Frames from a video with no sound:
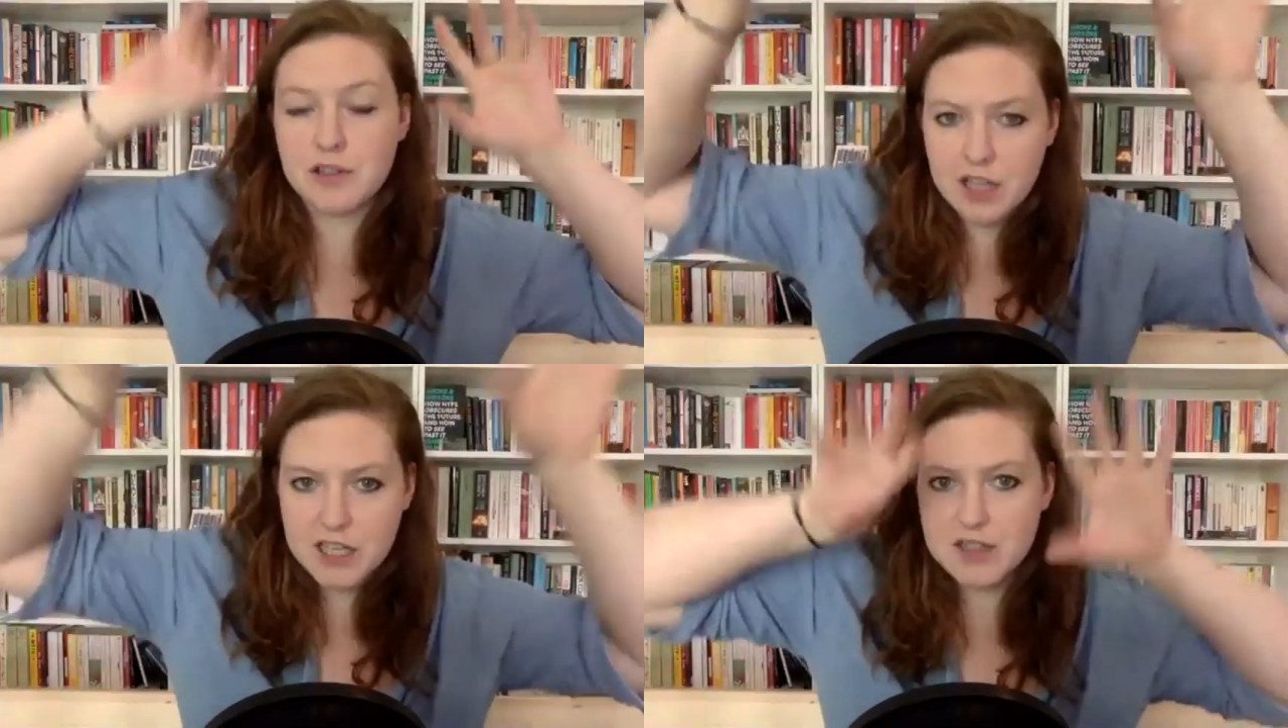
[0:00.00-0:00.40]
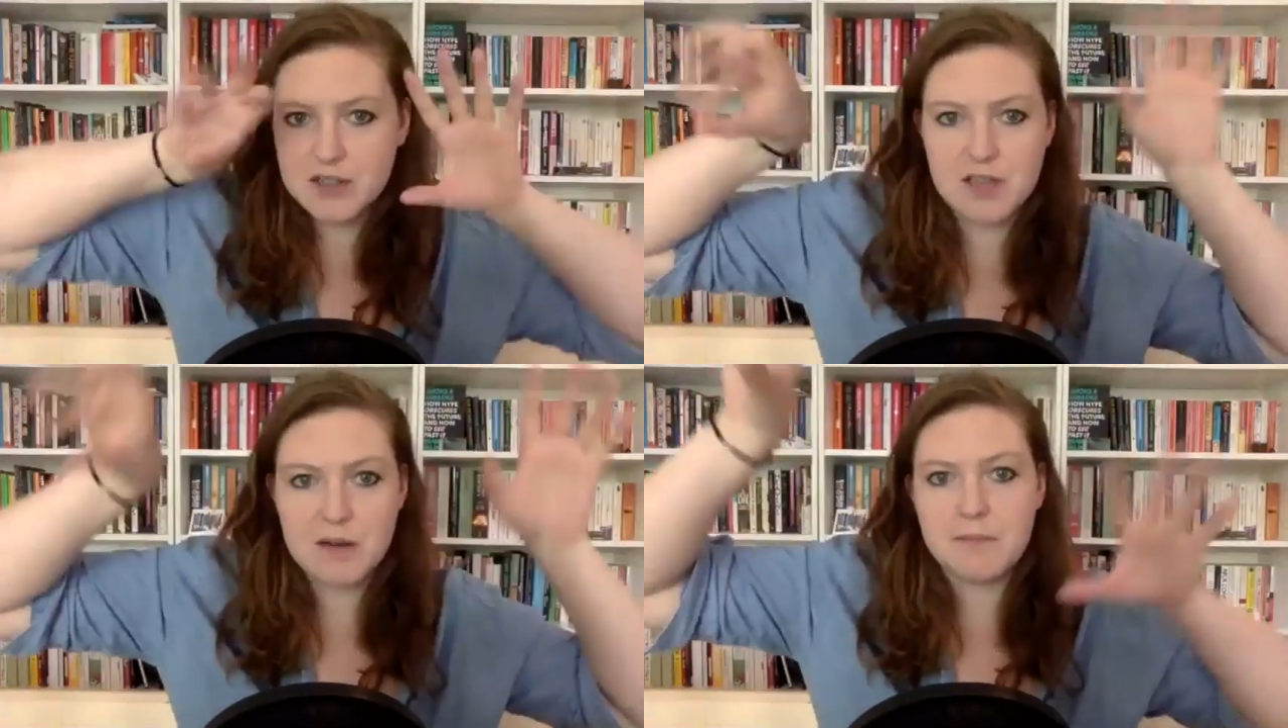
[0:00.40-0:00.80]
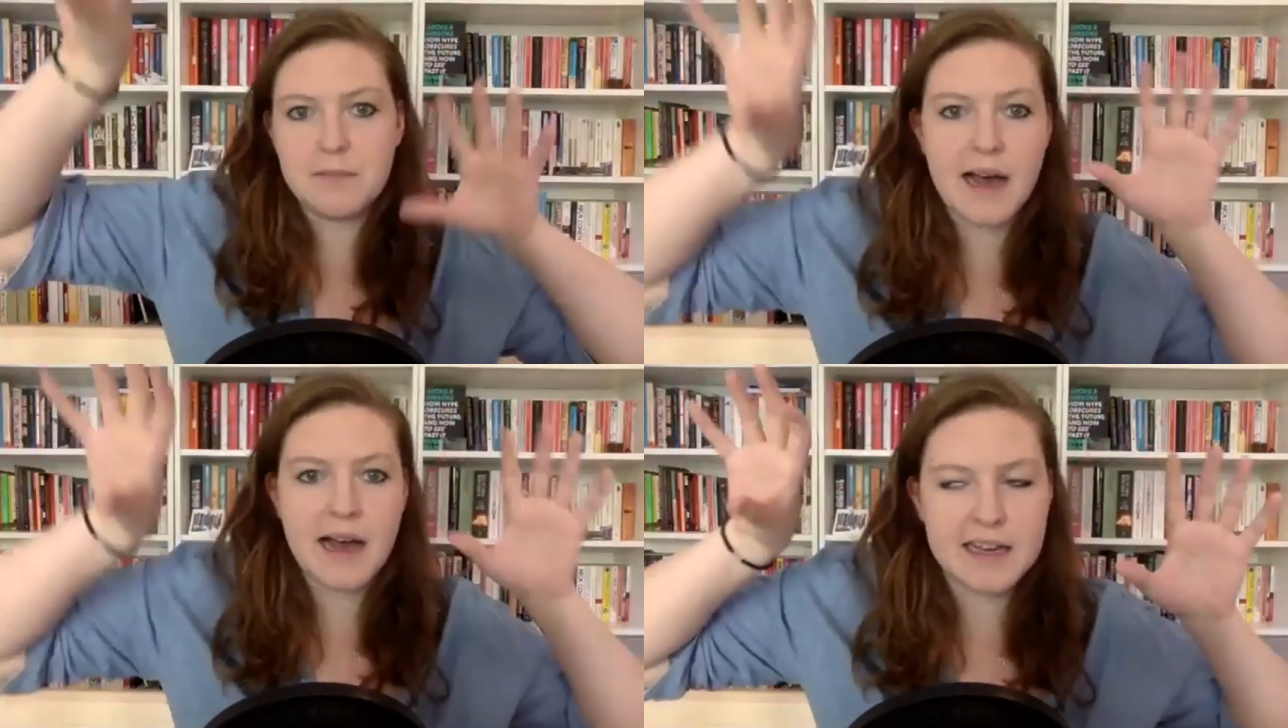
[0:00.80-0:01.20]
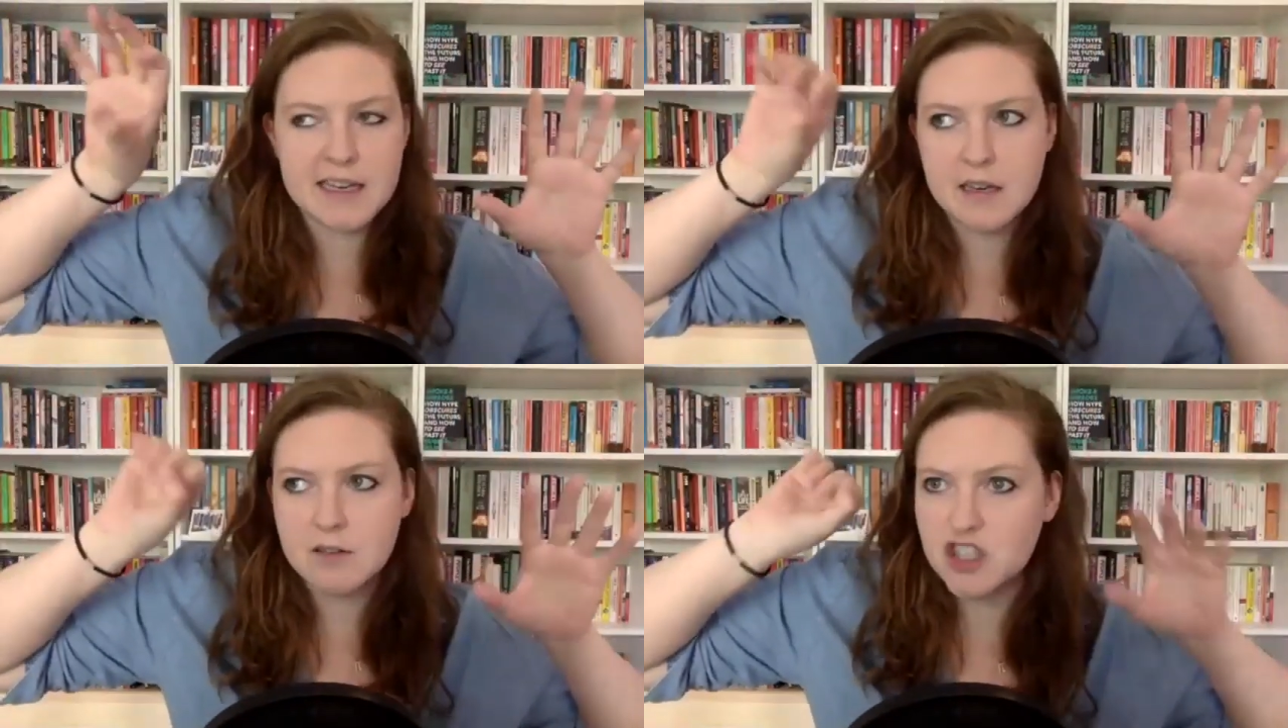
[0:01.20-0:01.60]
clustered them
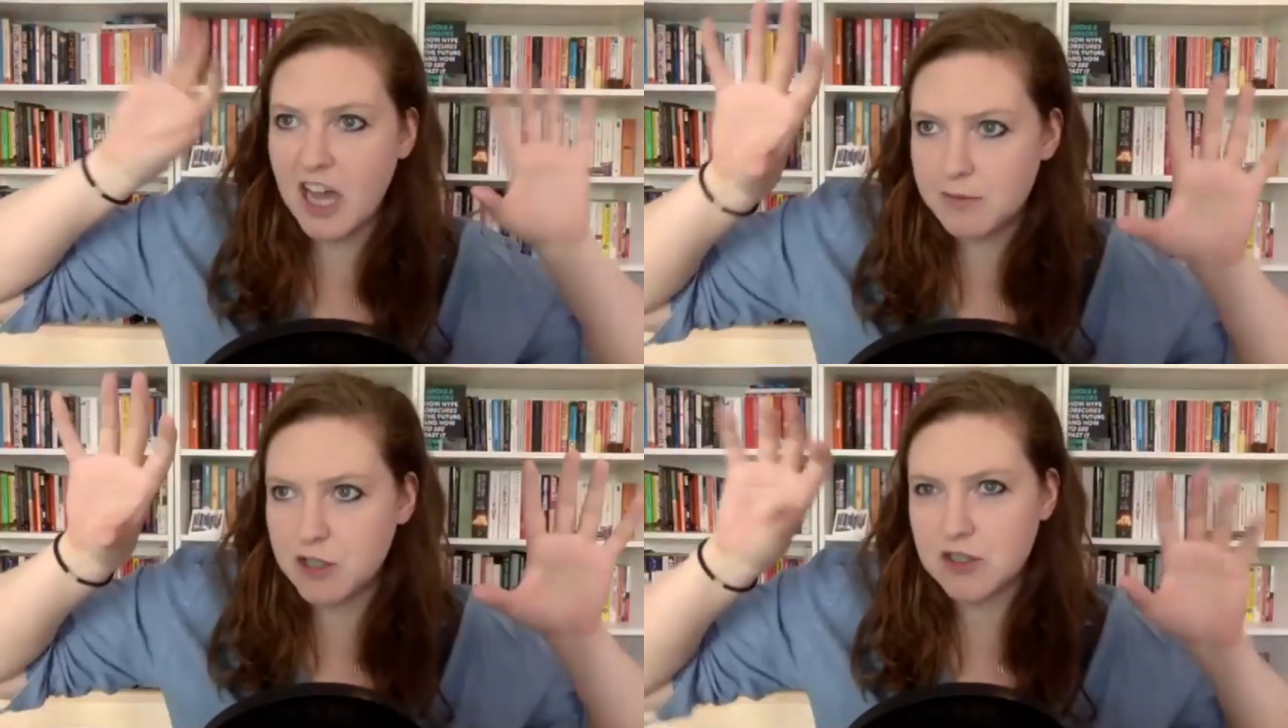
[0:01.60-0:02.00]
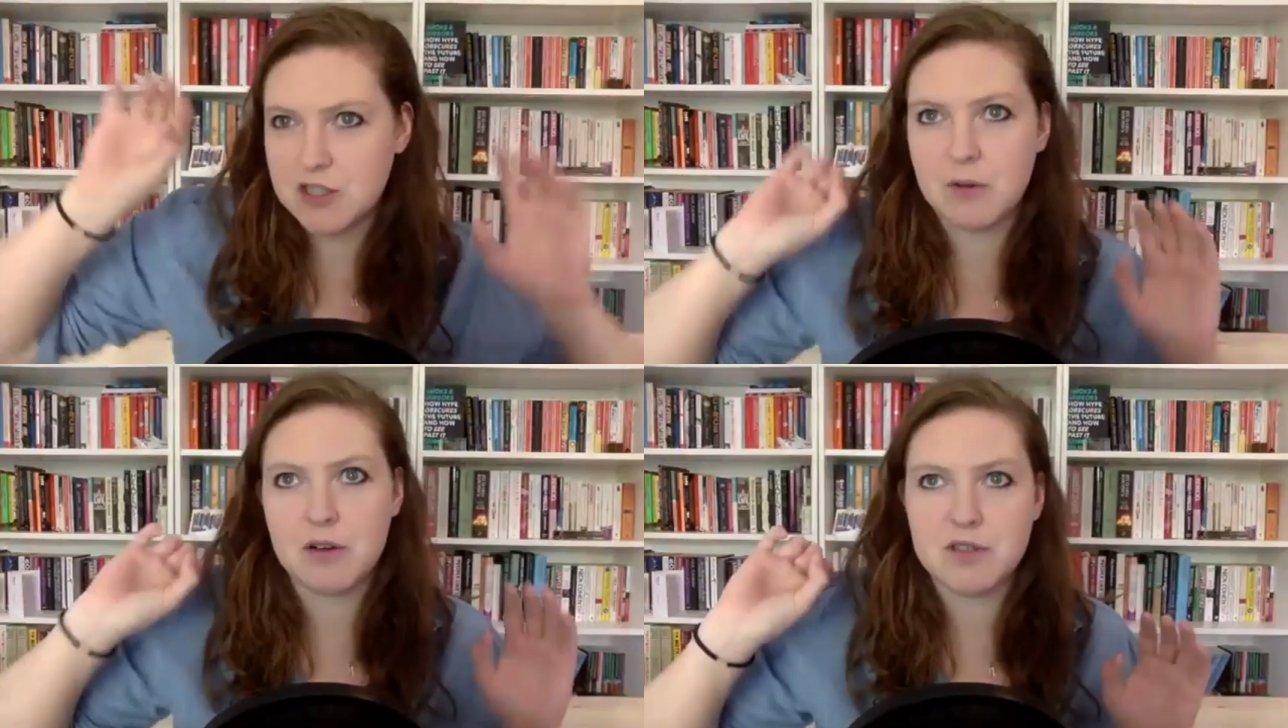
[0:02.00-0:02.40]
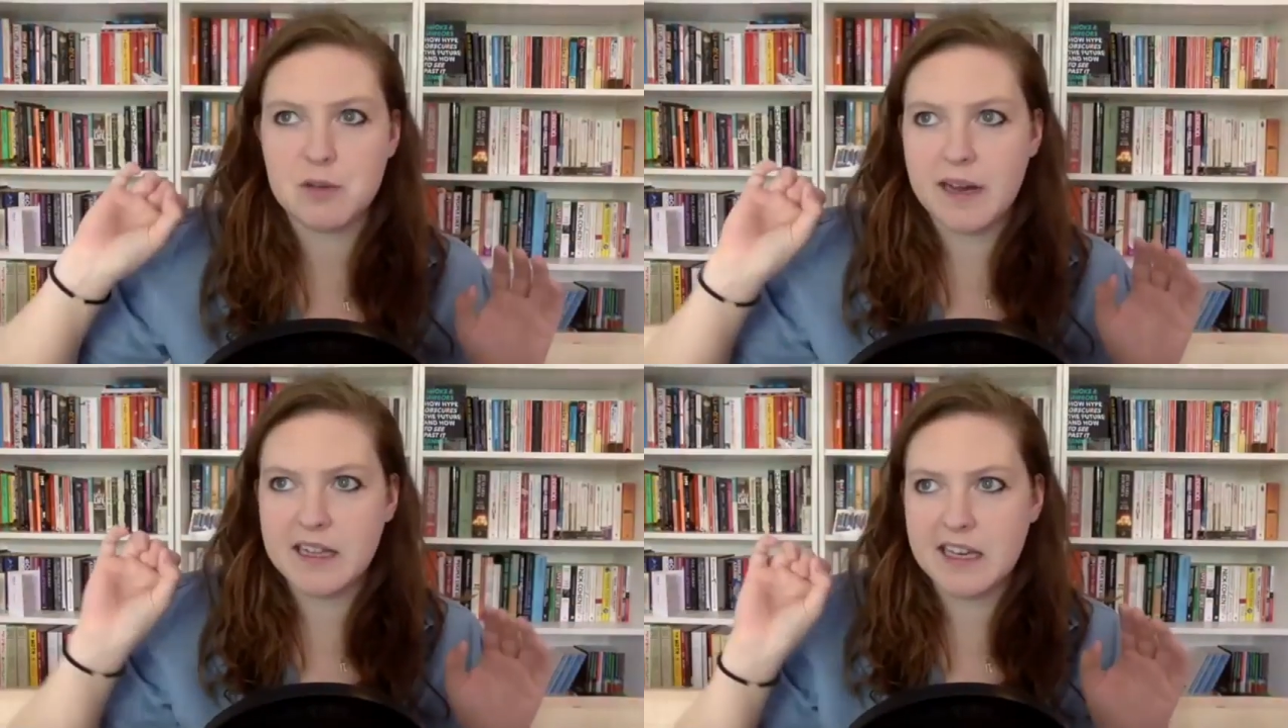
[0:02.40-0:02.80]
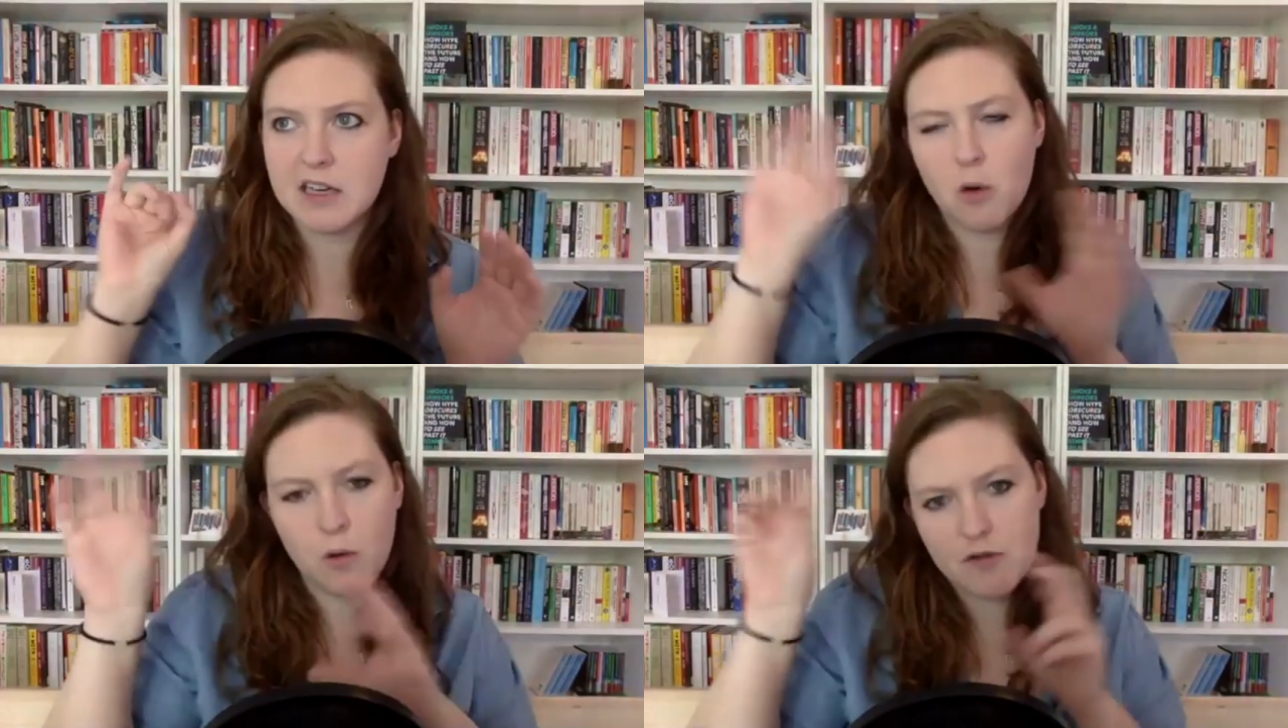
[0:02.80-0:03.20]
by chapters, but also by like
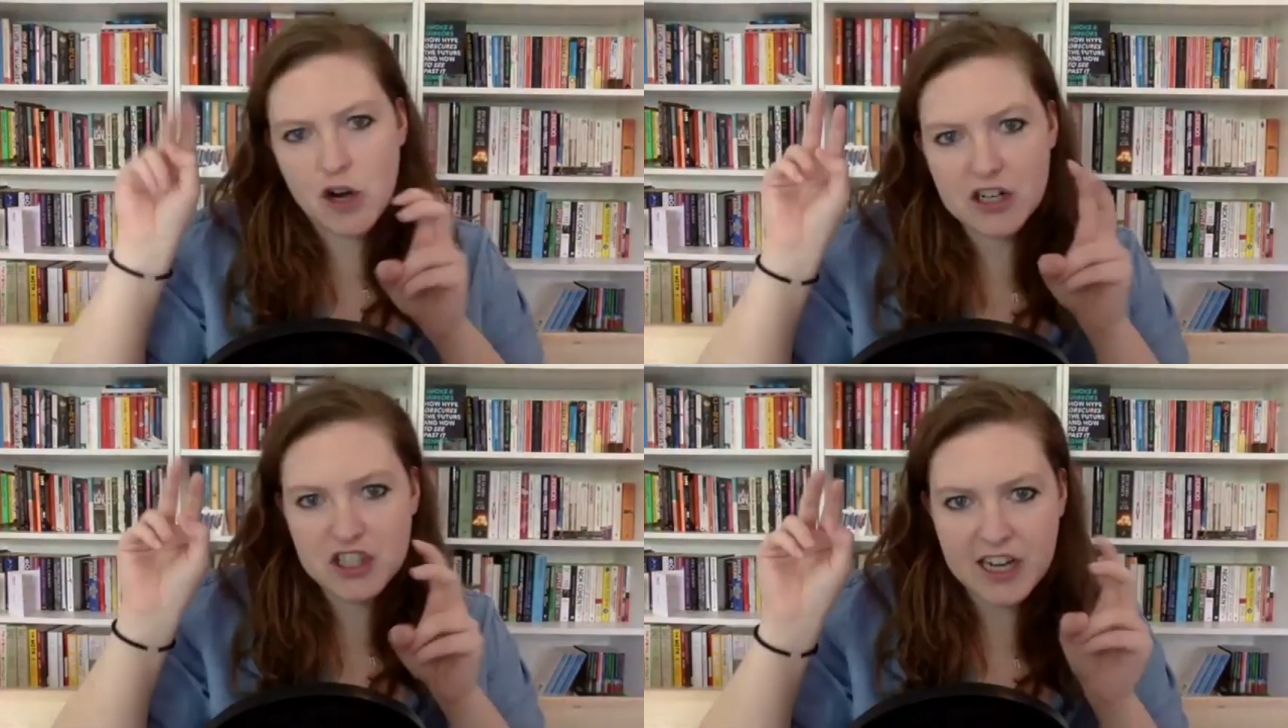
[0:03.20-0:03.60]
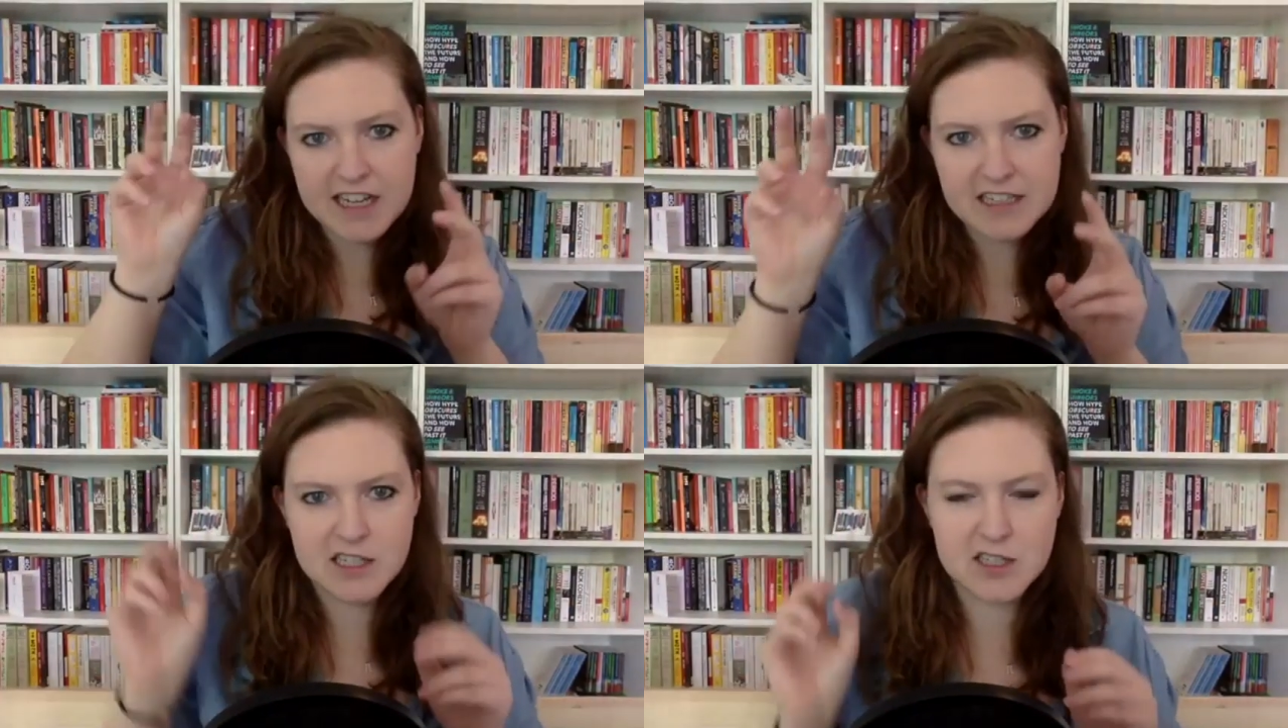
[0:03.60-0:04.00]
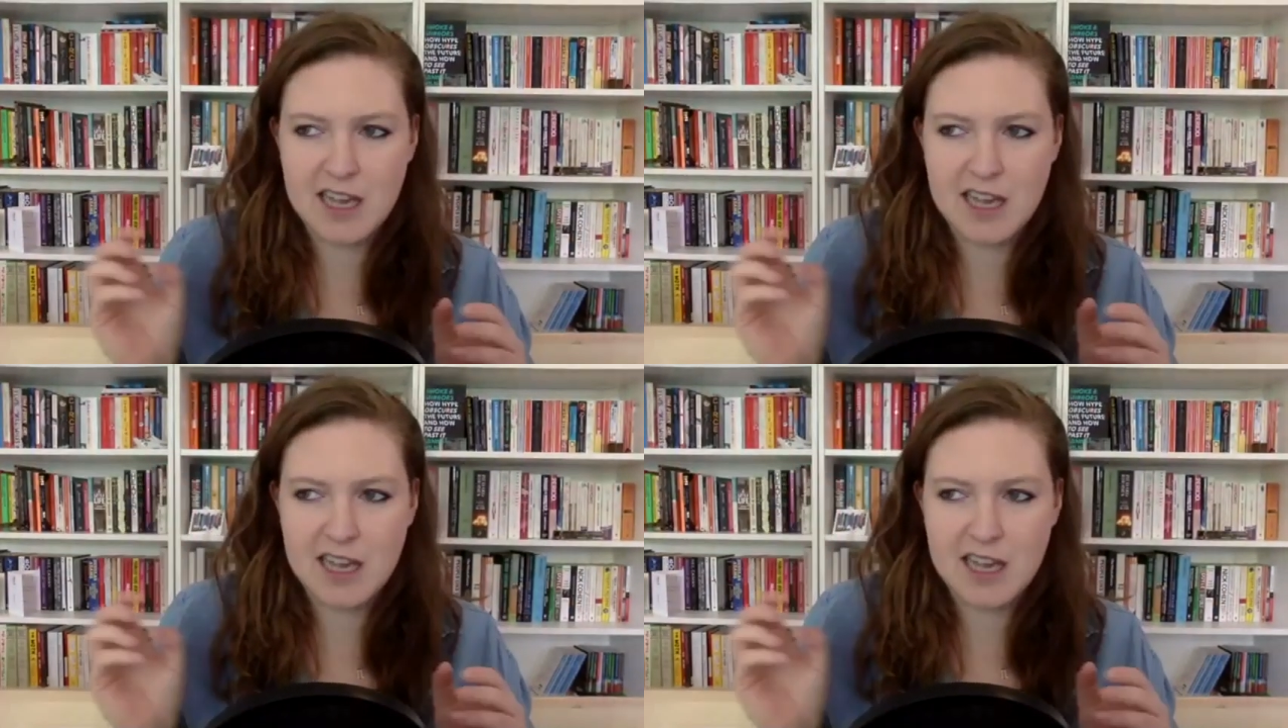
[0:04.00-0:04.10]
overarching ideas.